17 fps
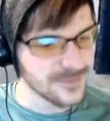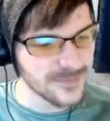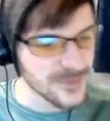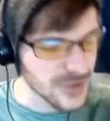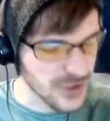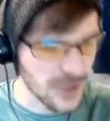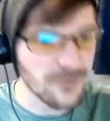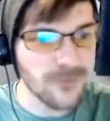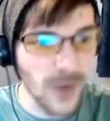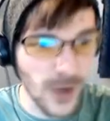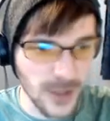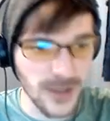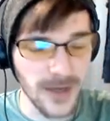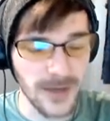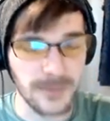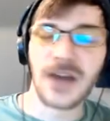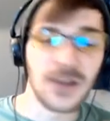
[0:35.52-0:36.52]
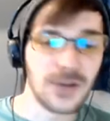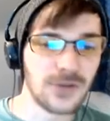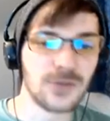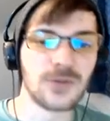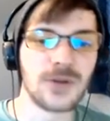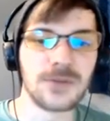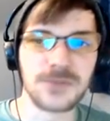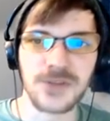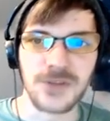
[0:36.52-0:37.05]
Shut fuck up. I don't know
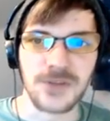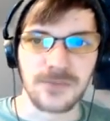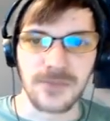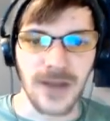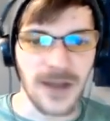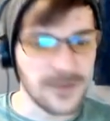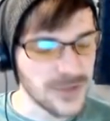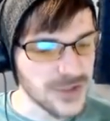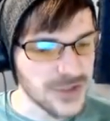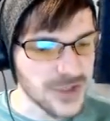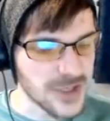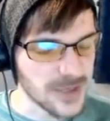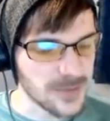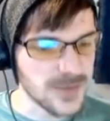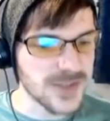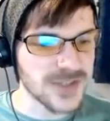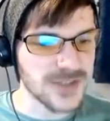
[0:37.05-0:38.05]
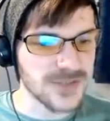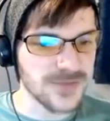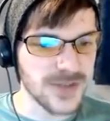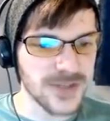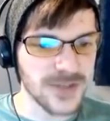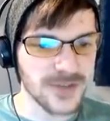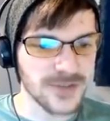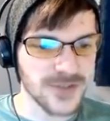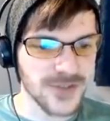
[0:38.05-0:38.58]
what I'm doing. I've literally come into this
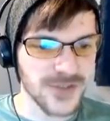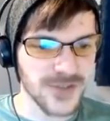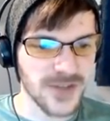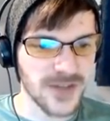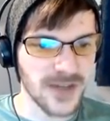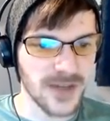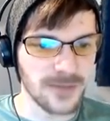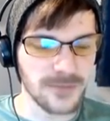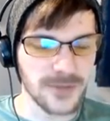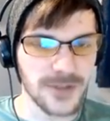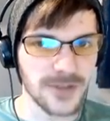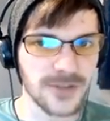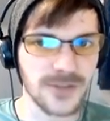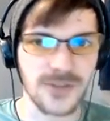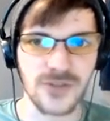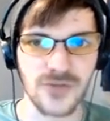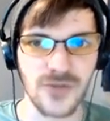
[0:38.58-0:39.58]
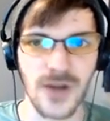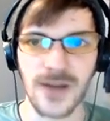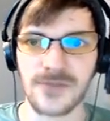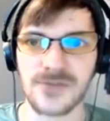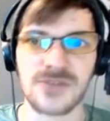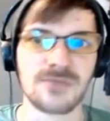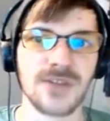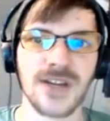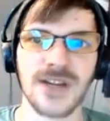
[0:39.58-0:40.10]
video just like, I'm gonna drive
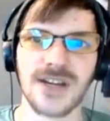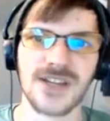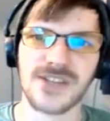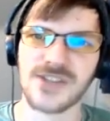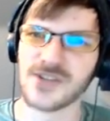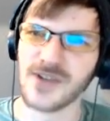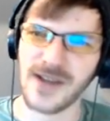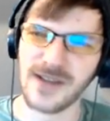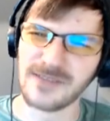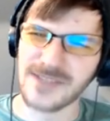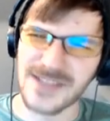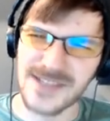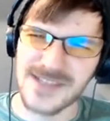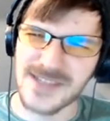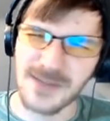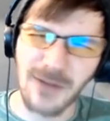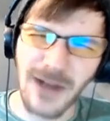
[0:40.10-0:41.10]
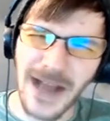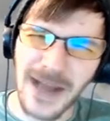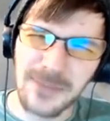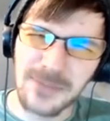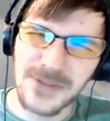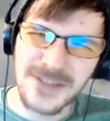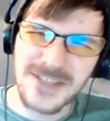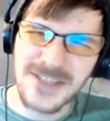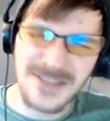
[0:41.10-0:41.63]
some cars around and see what
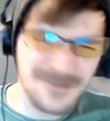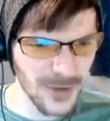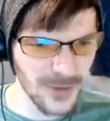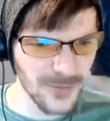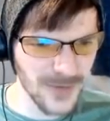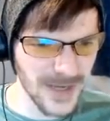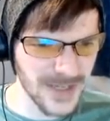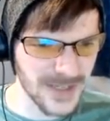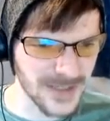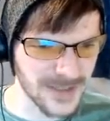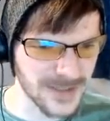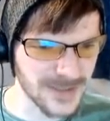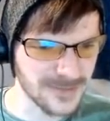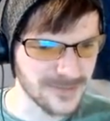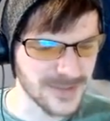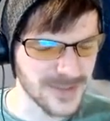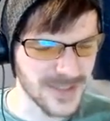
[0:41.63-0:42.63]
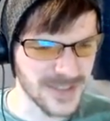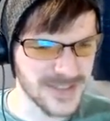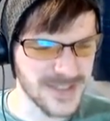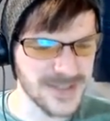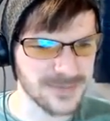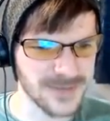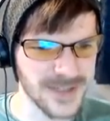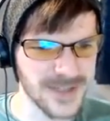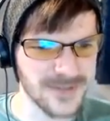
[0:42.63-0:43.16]
happens. Go regular, because I did
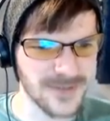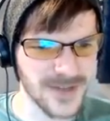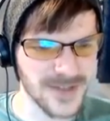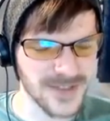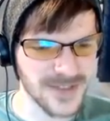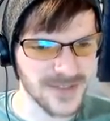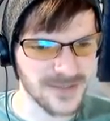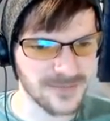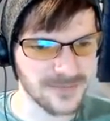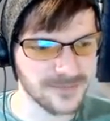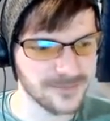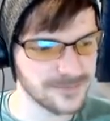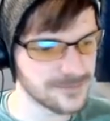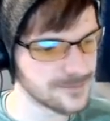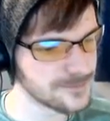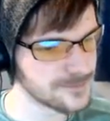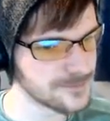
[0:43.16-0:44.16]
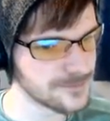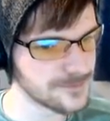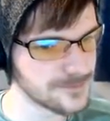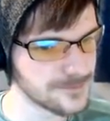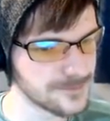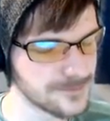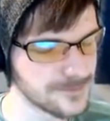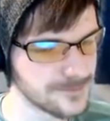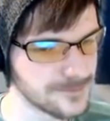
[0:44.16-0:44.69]
play racing. Forza Motorsport three
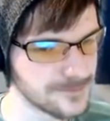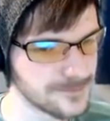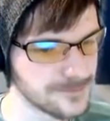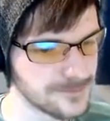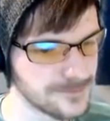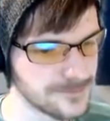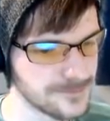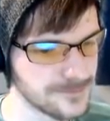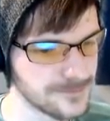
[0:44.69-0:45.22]
puts the power